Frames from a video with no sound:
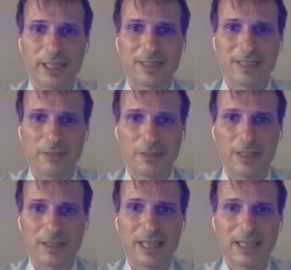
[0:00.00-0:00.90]

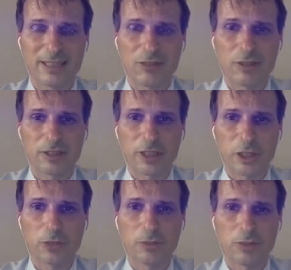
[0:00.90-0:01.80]
stiffness in external
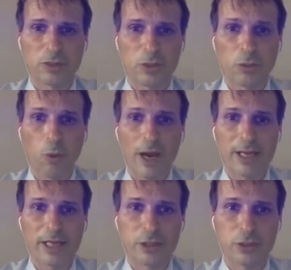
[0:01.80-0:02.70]
rotation position
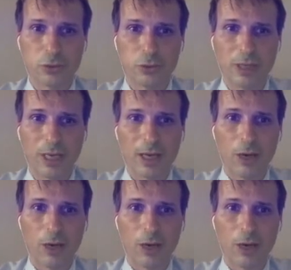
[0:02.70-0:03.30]
1 and 2,